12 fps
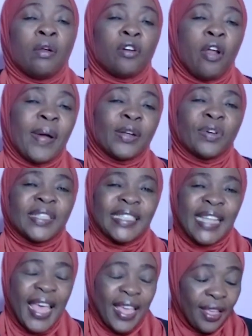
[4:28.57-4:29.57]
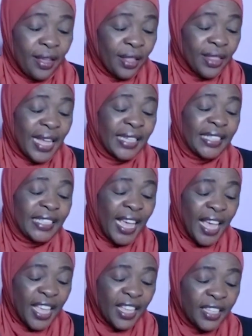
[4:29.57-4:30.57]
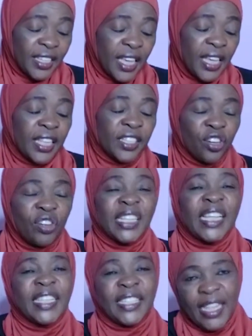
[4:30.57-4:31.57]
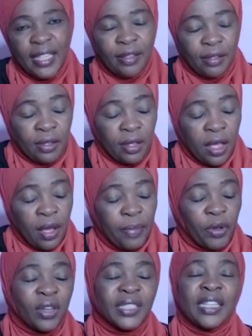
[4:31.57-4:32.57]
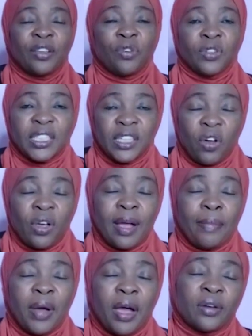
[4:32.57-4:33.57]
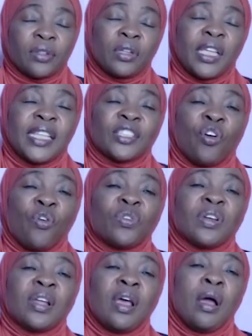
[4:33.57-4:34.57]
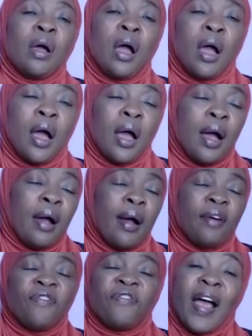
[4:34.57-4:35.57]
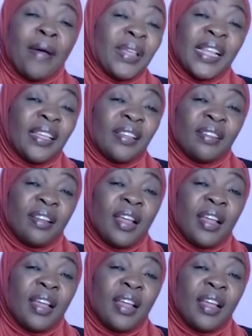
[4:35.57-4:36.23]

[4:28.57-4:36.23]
Robert was saying that change is not easy because he was talking about his own family,